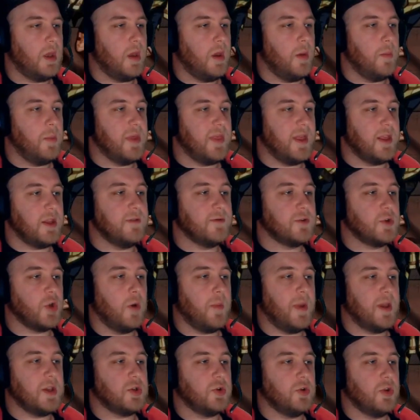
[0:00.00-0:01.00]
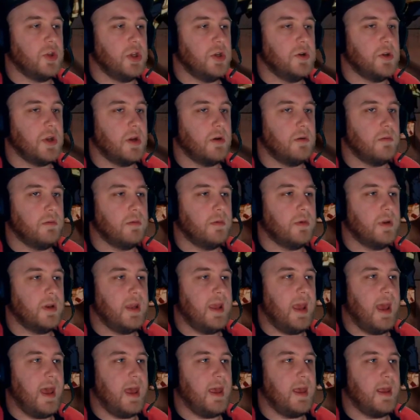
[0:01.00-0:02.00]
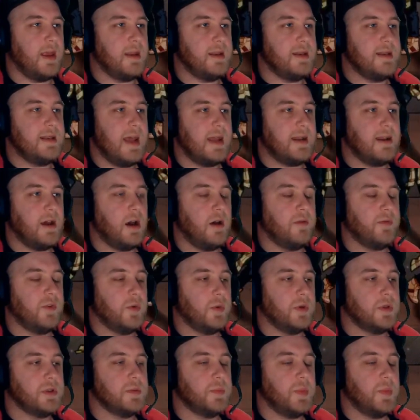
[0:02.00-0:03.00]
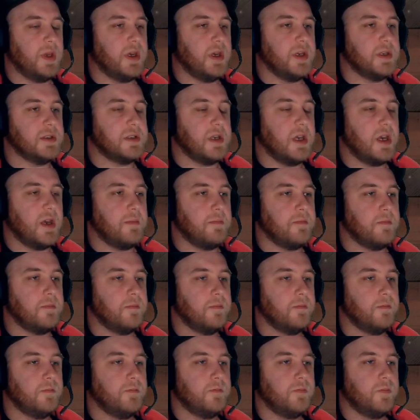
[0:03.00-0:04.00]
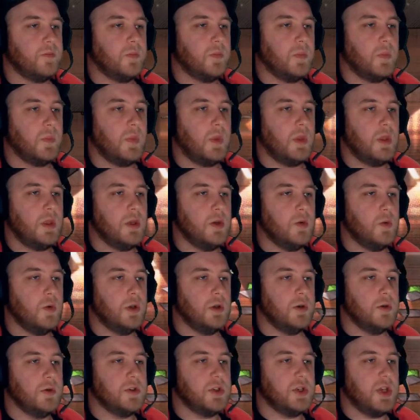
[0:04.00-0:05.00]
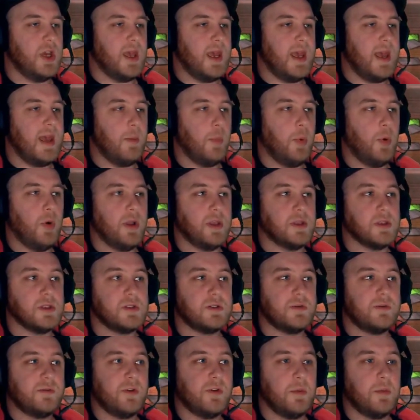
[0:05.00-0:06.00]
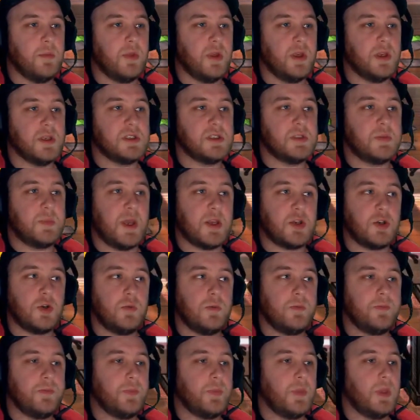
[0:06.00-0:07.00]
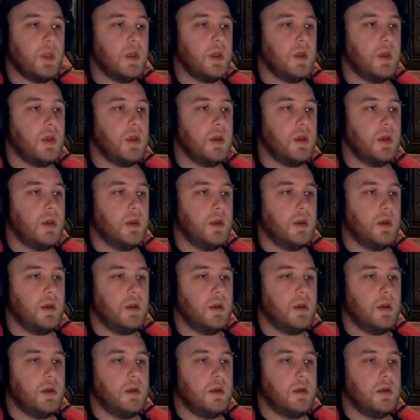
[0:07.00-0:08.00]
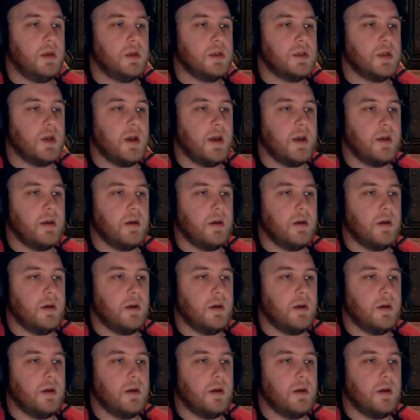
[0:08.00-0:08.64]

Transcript: But then you've just got to make sure that you don't get dead afterwards, because you'll lose your hit points from the special. So